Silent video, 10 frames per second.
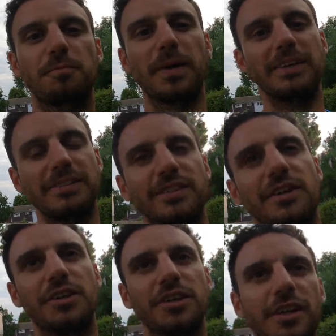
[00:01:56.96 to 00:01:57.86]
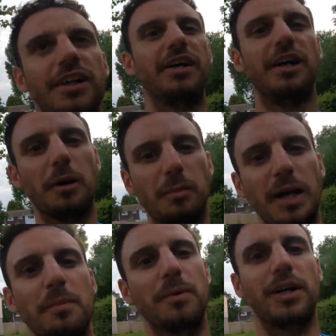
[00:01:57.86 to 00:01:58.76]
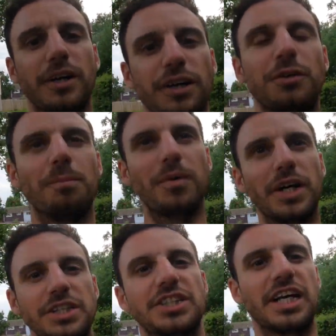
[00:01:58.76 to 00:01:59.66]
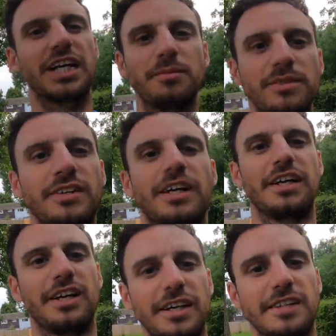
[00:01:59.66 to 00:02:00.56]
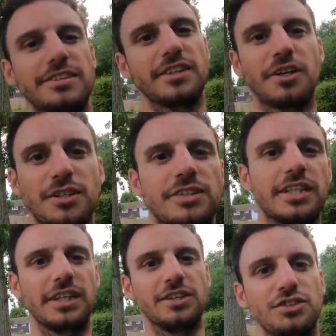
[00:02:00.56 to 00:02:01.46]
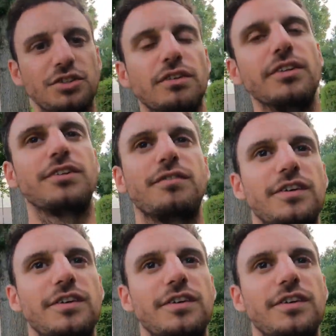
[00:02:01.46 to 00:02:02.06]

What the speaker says: It's based on a plan by a guy called Mike James. He's known as the endurance